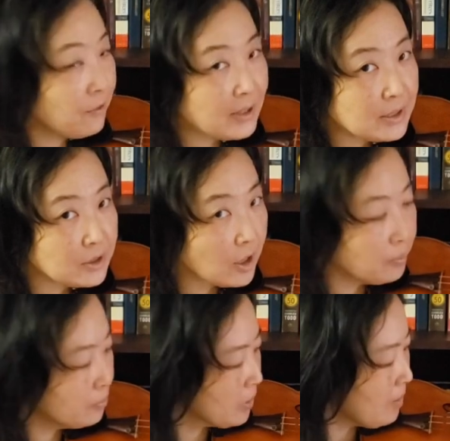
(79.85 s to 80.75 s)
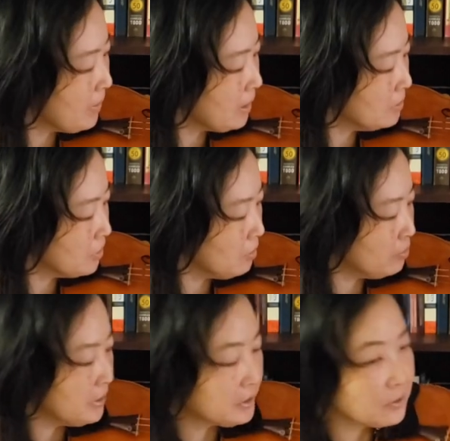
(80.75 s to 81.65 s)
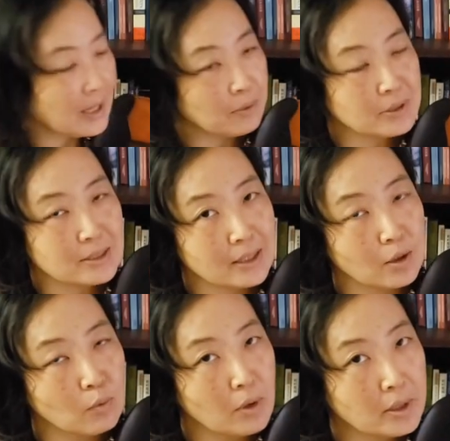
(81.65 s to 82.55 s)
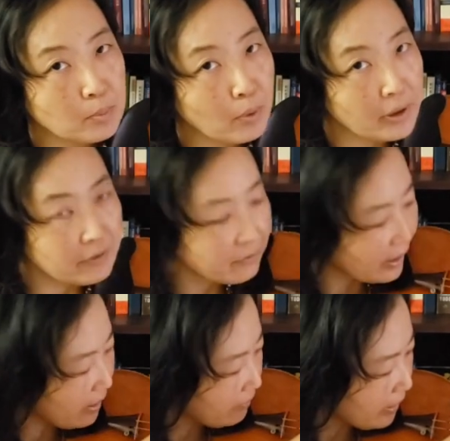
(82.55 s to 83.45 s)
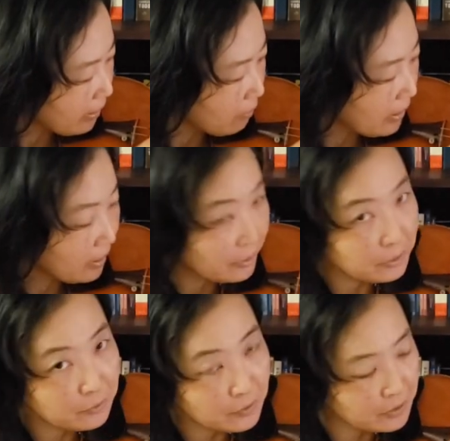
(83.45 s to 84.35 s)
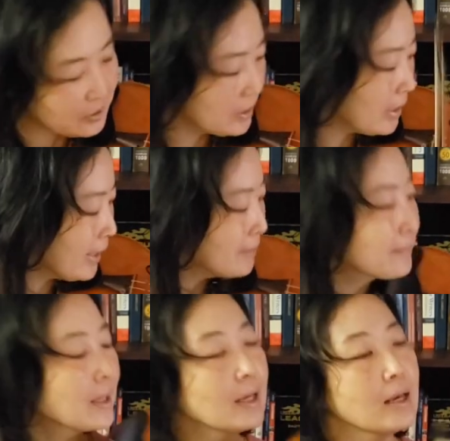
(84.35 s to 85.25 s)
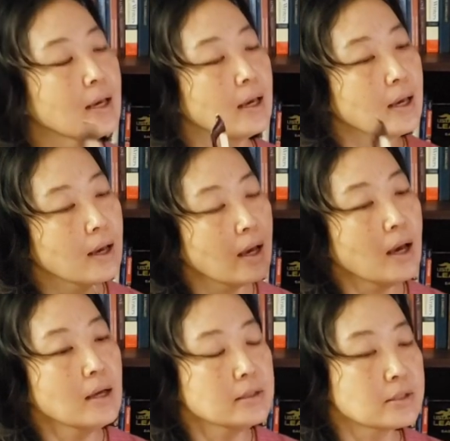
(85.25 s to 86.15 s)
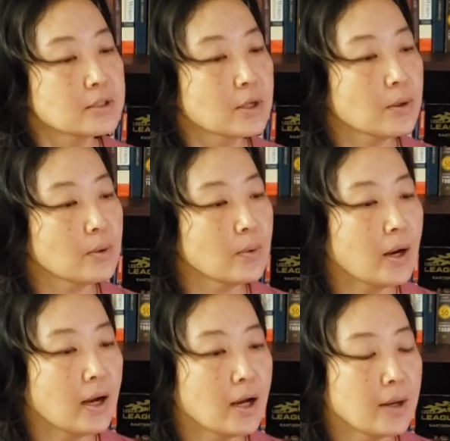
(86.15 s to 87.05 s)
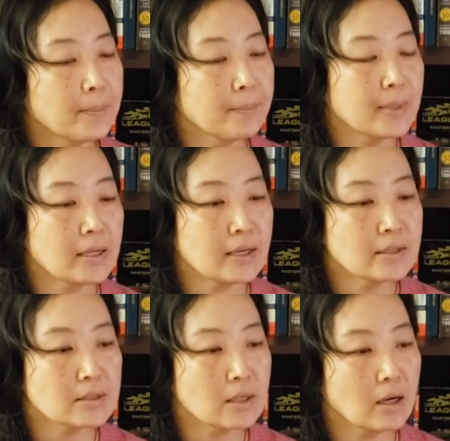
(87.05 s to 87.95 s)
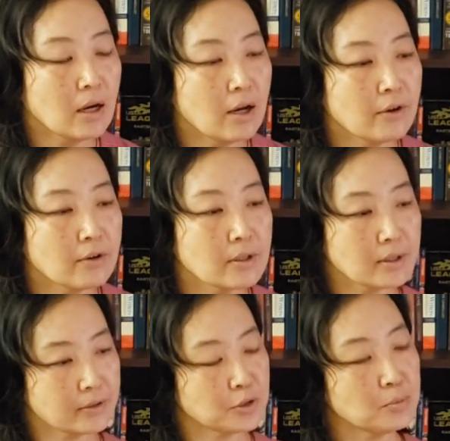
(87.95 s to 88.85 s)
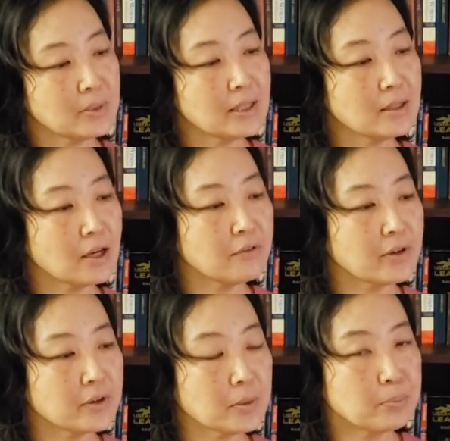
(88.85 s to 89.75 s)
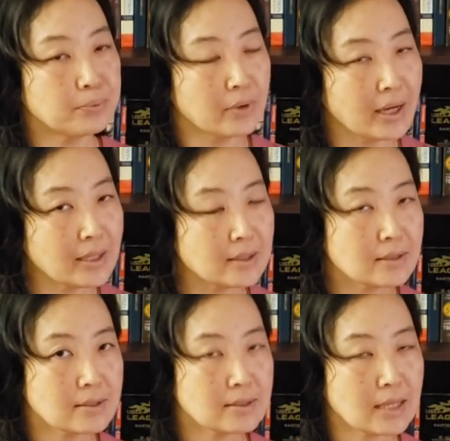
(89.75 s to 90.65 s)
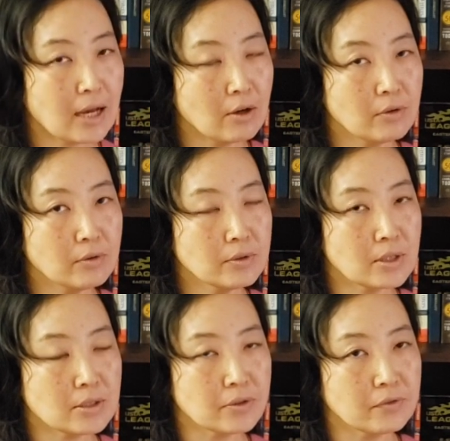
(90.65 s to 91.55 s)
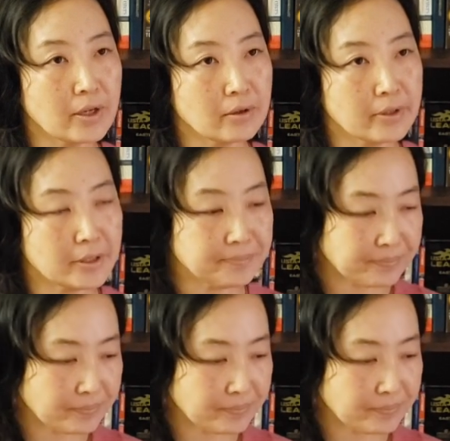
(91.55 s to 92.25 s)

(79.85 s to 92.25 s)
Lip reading: I start coming into the bridge. So that was like a 1.5 highway. I don't know if you could see that. So it's to me a very bright sound. It's a very